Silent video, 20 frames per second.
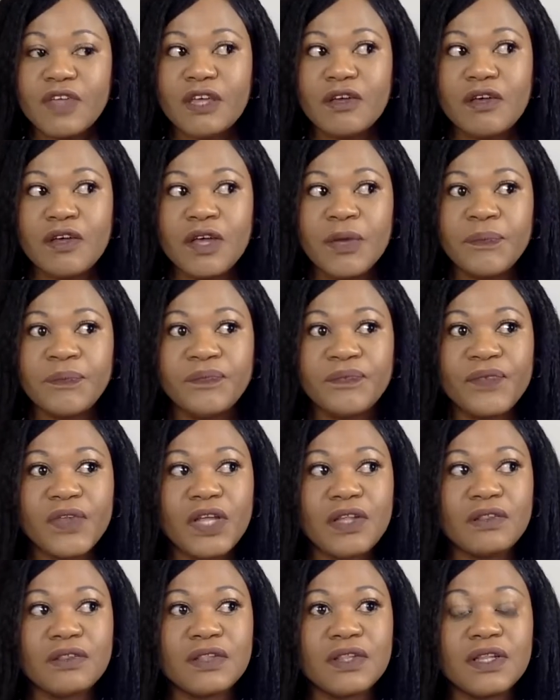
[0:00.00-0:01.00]
Um,
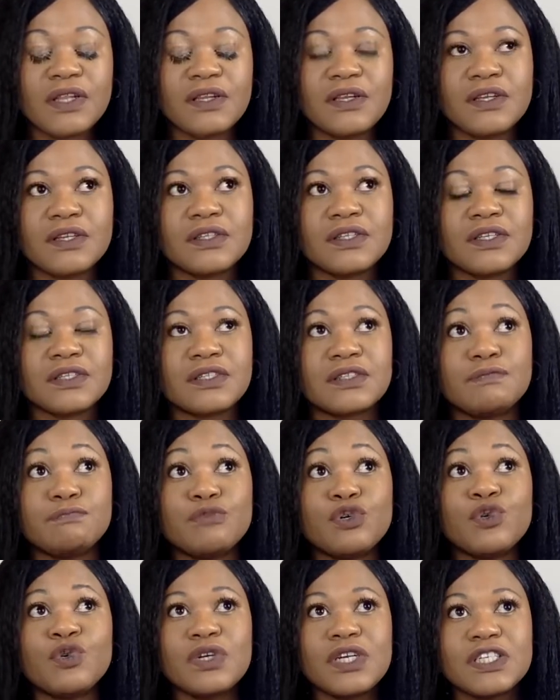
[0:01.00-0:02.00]
the, the
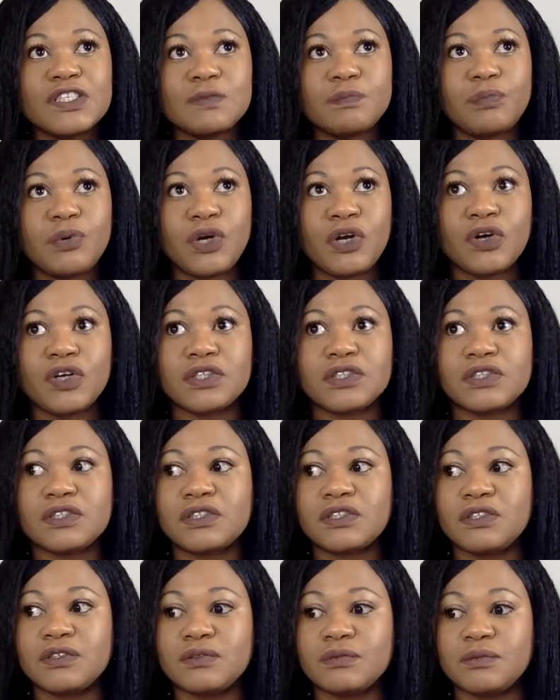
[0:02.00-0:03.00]
smallest plot
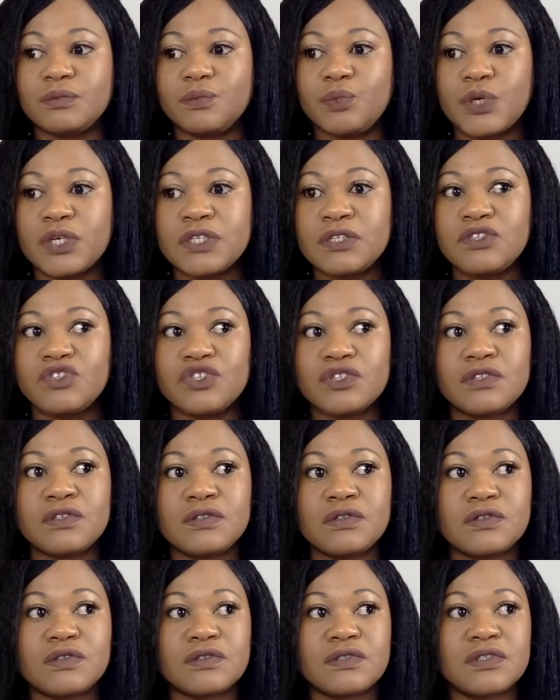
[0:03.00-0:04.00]
was
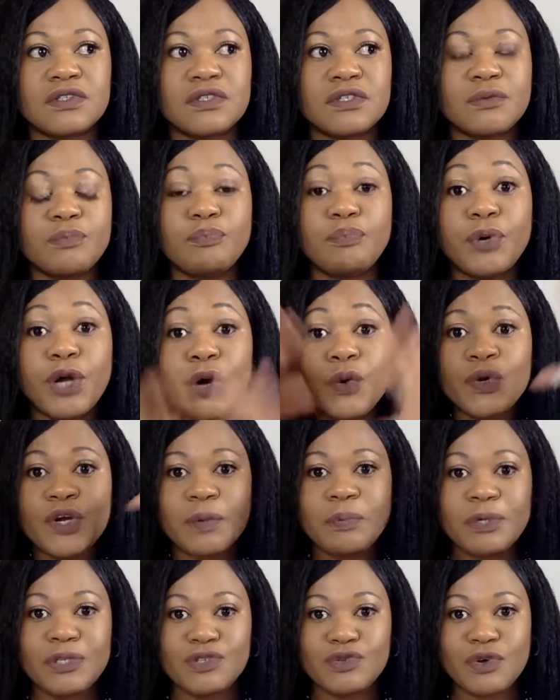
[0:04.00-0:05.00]
just blown
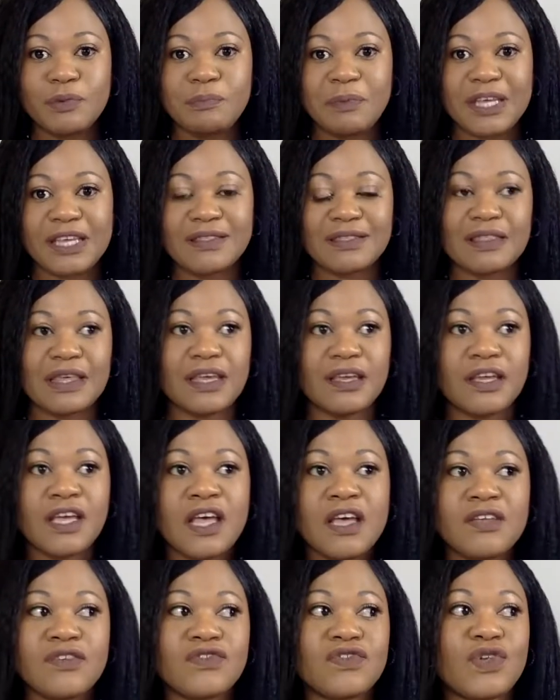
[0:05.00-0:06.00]
up into a big thing.
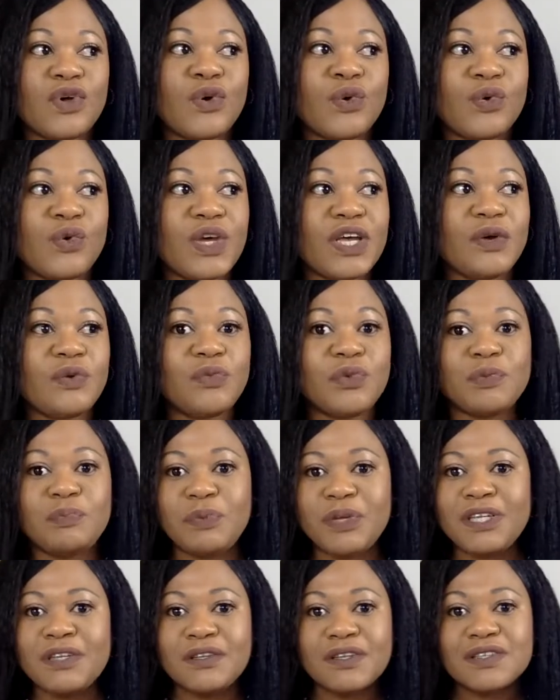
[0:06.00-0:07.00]
So it would
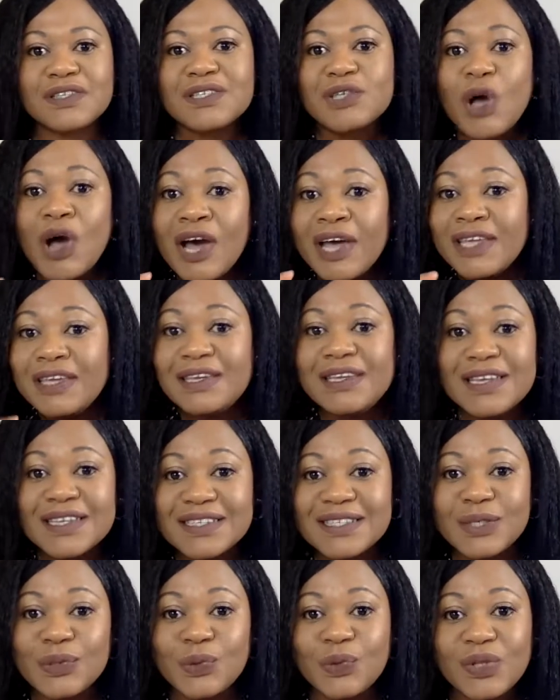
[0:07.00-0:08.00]
be the
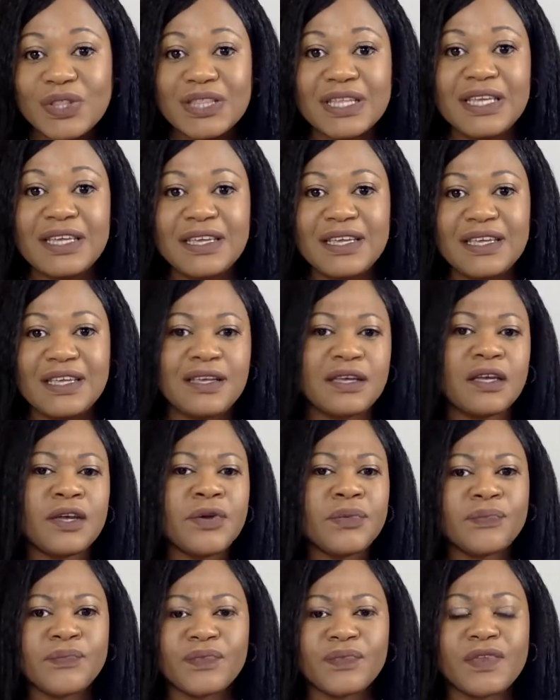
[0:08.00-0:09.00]
tiniest little thing.
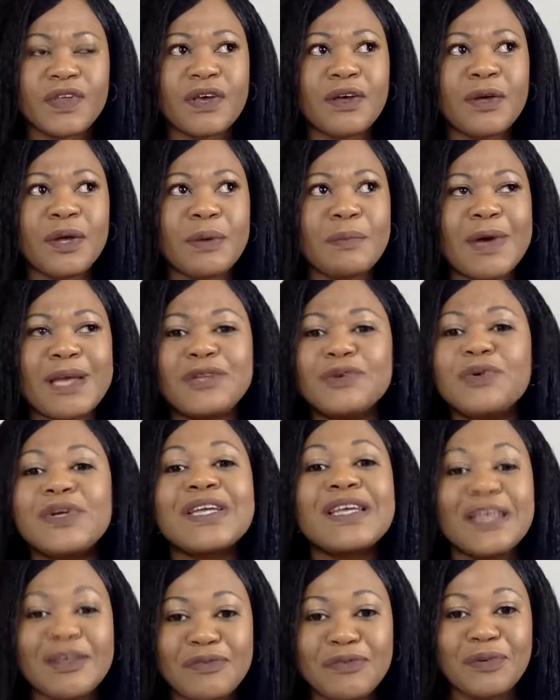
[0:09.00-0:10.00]
Um, I don't
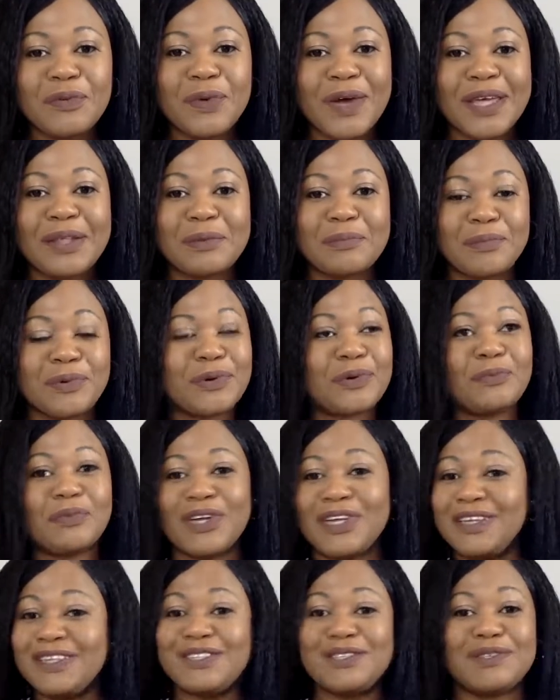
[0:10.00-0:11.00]
want to give away the book,
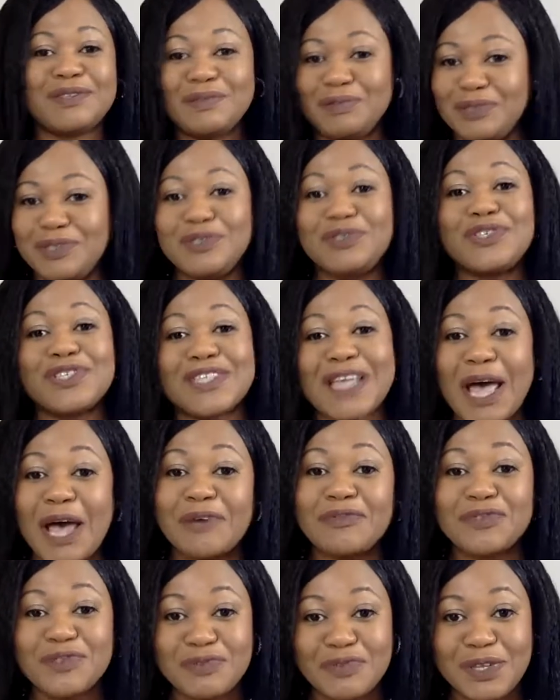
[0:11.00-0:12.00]
but it's, you just
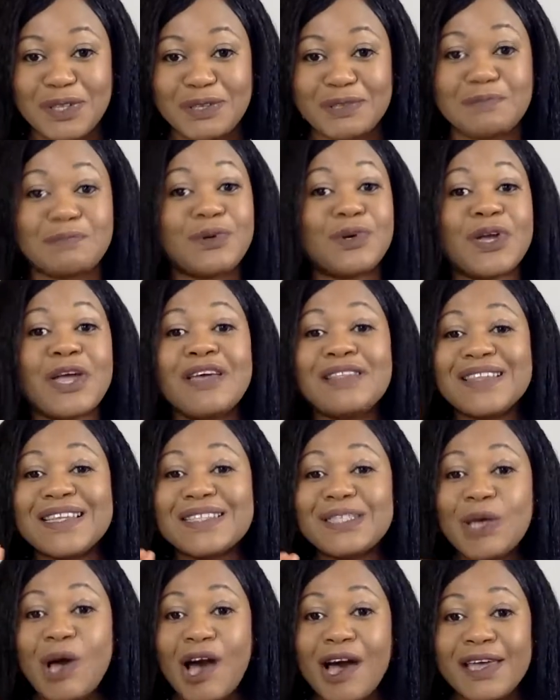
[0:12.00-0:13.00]
have to read this book.
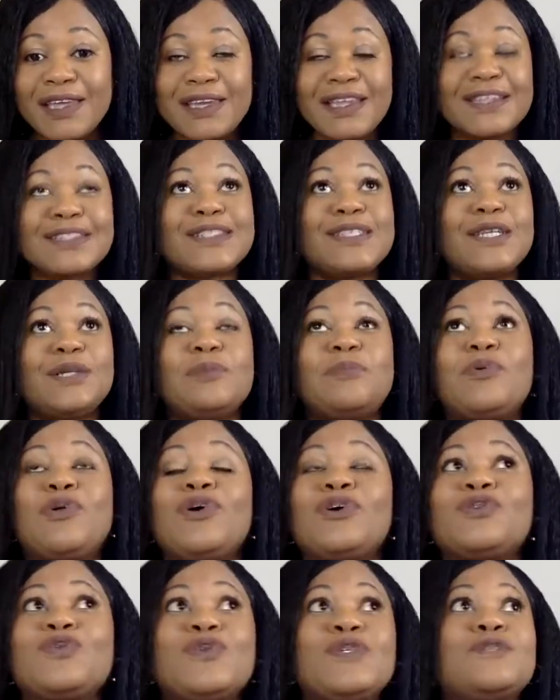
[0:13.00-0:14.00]
The tiniest little
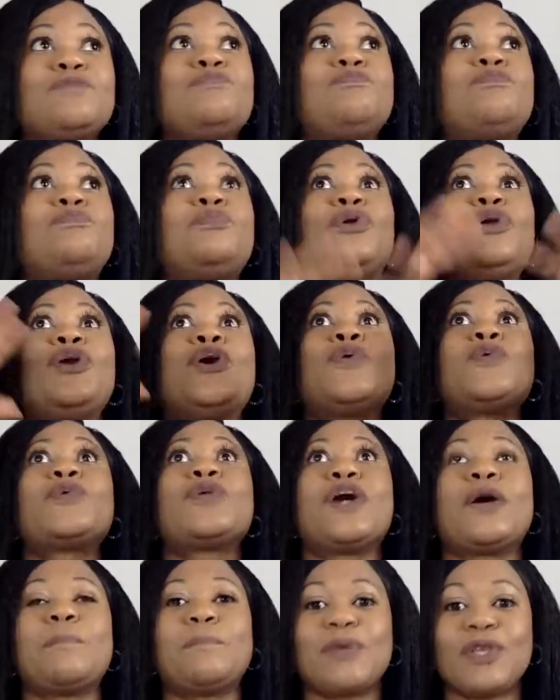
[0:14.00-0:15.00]
plot was
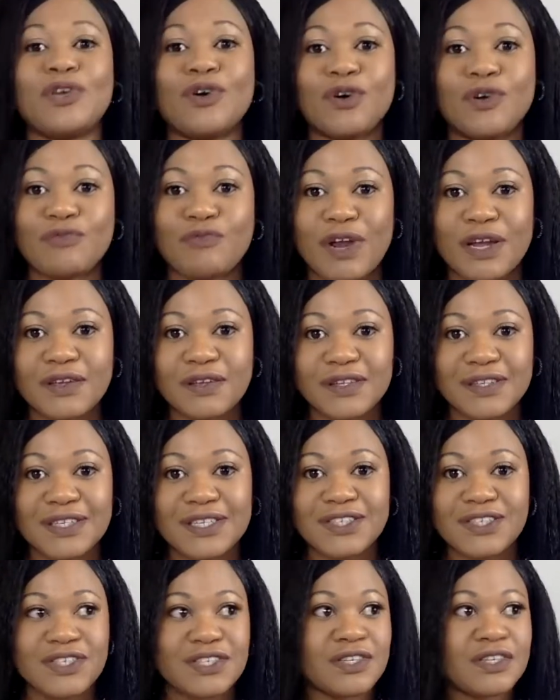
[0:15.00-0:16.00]
blown up beyond
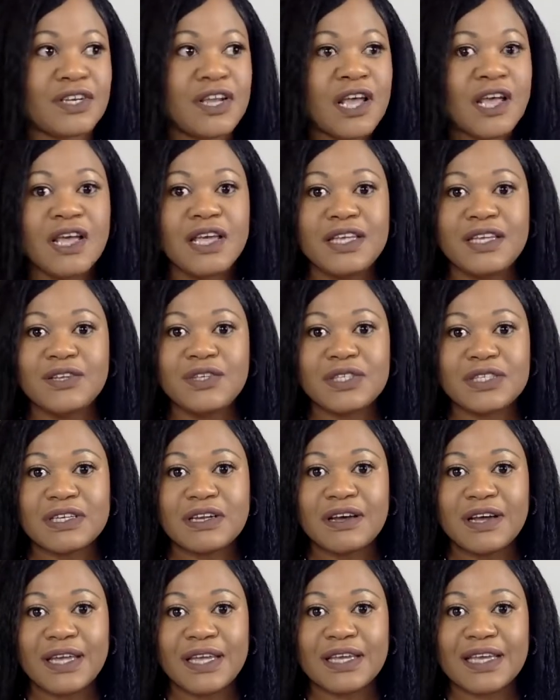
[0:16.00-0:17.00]
recognition. It's
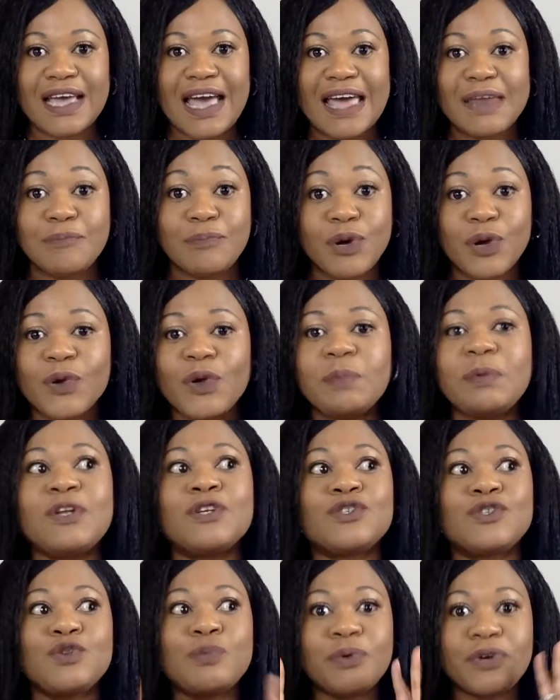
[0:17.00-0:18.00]
like, and blown up in
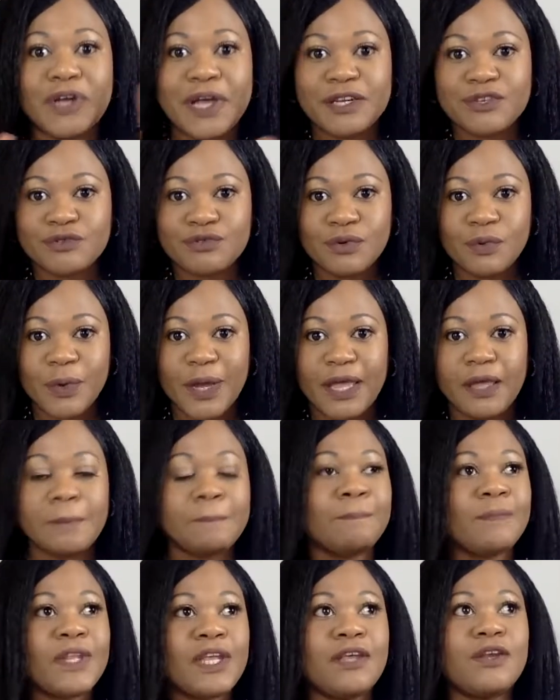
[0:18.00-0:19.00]
a supernatural way,
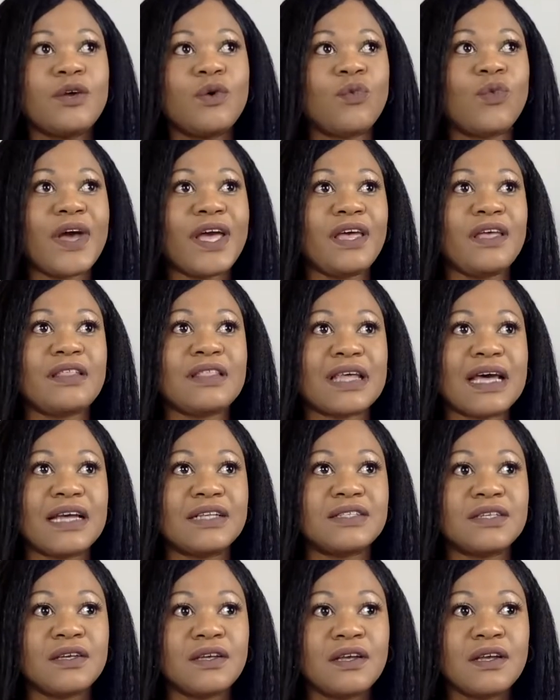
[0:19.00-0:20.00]
in a way
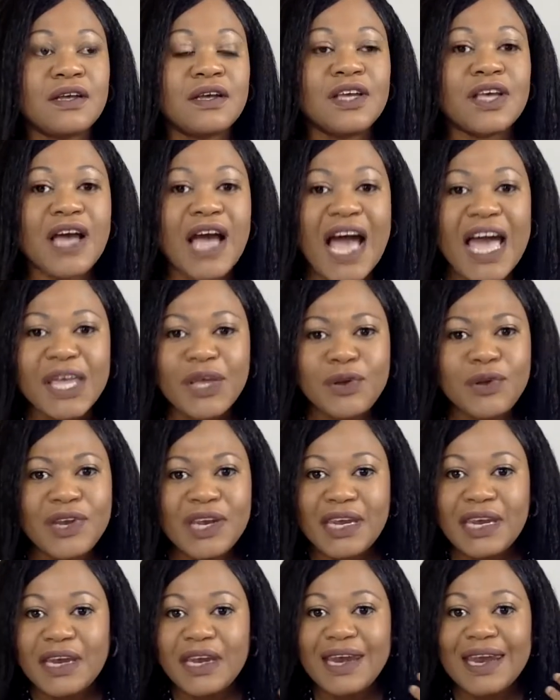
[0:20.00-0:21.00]
that I
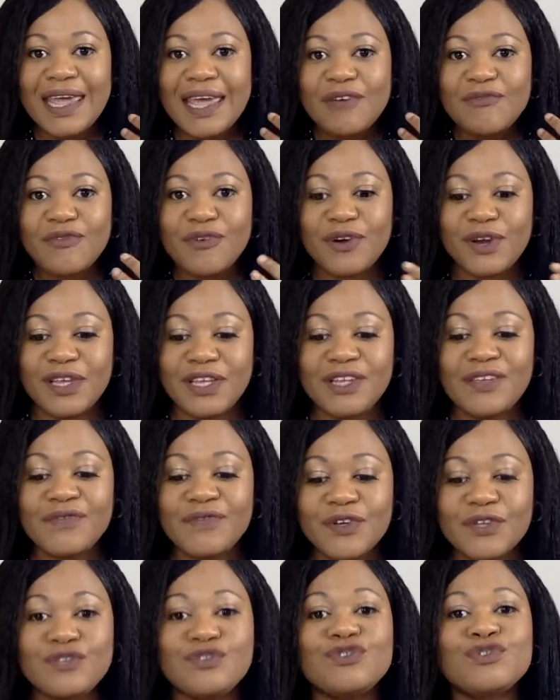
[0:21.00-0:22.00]
could never
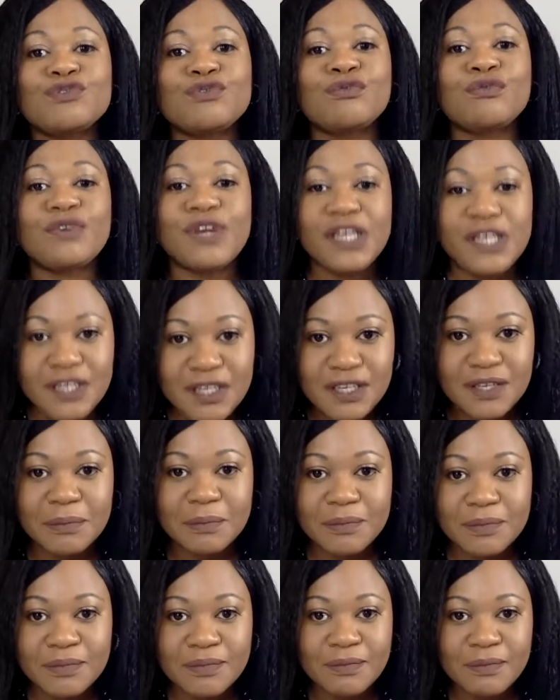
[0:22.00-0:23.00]
even
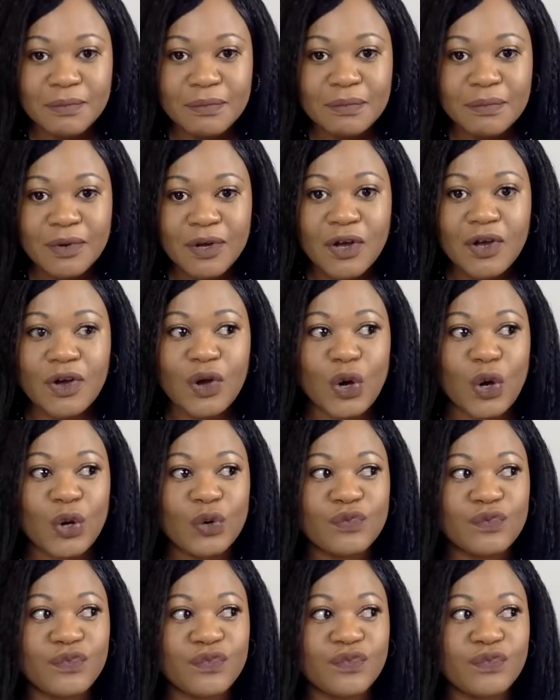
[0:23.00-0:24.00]
dream
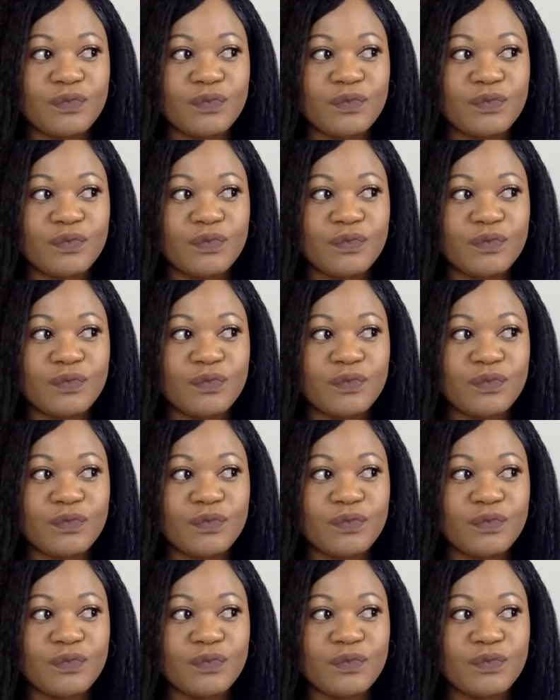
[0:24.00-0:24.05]
of